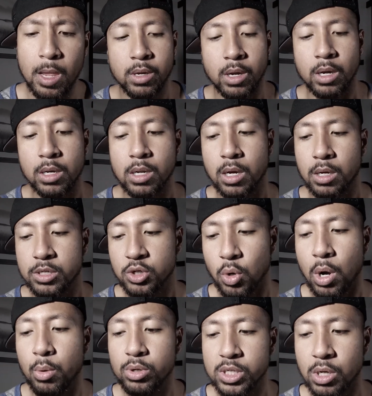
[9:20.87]
And uh, so I
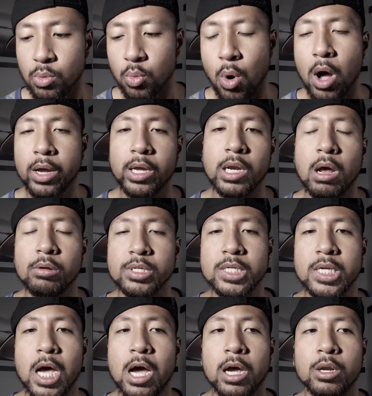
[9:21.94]
was walking
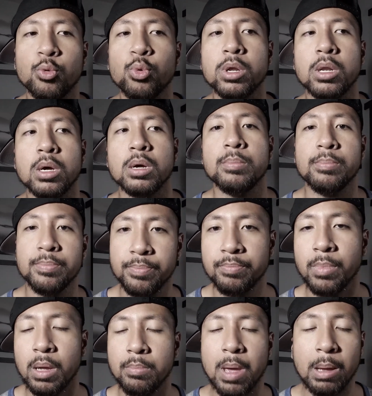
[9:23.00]
outside with um,
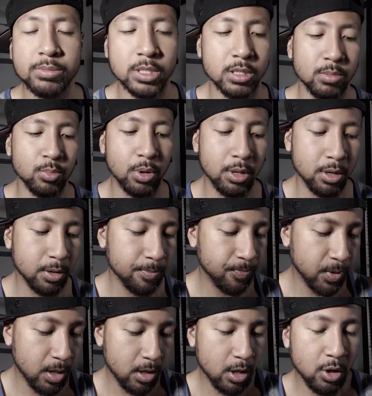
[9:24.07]
my baptism brother.
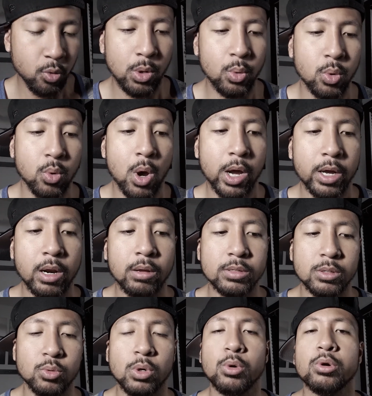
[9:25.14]
We were walking out,
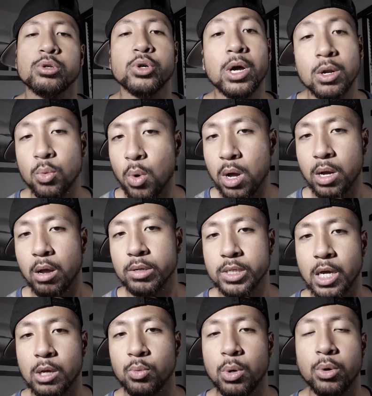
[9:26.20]
we were trying to walk
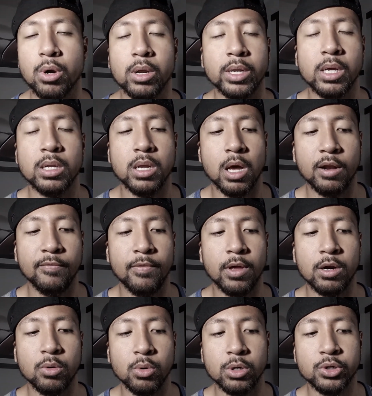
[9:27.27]
outside. We were on, in the
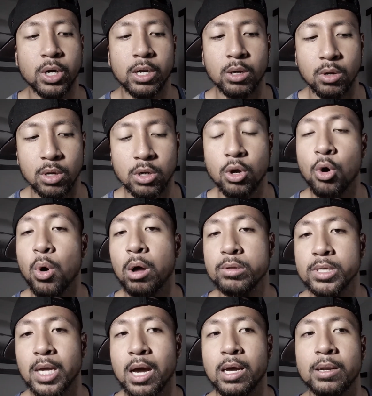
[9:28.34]
elevator, we were trying to go
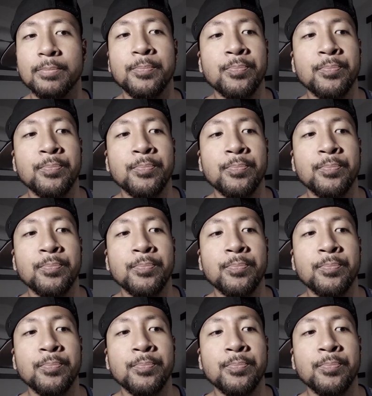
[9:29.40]
outside.